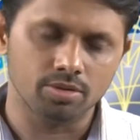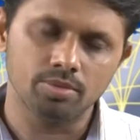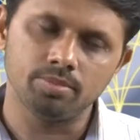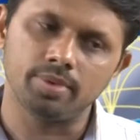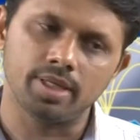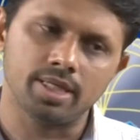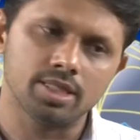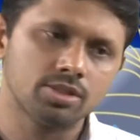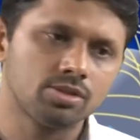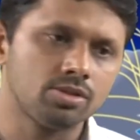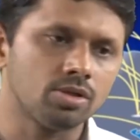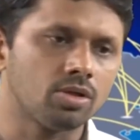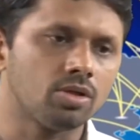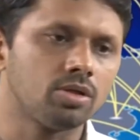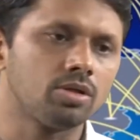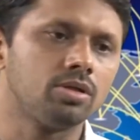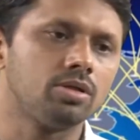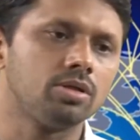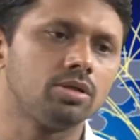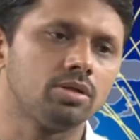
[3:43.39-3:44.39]
based
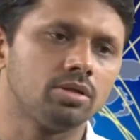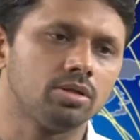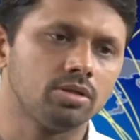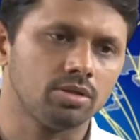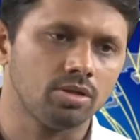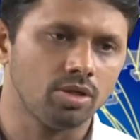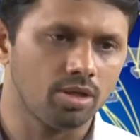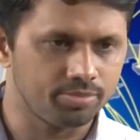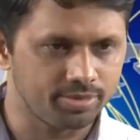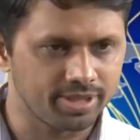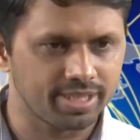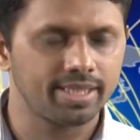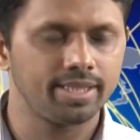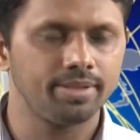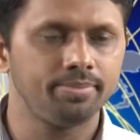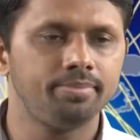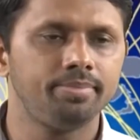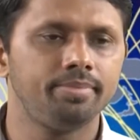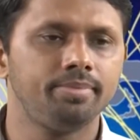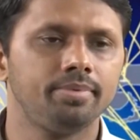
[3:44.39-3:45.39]
on
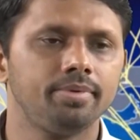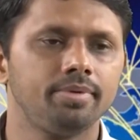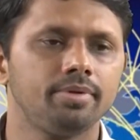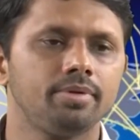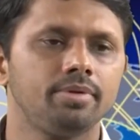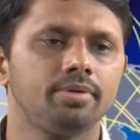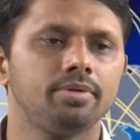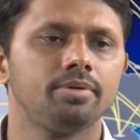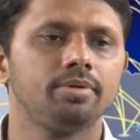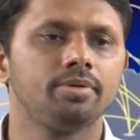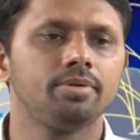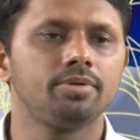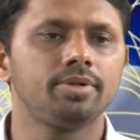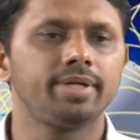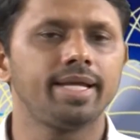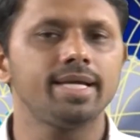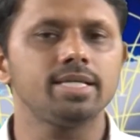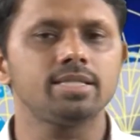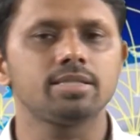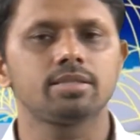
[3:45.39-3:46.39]
objective
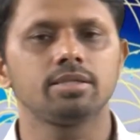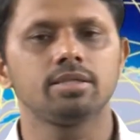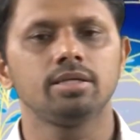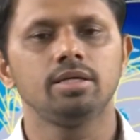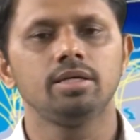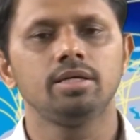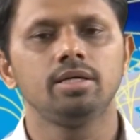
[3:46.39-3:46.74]
test,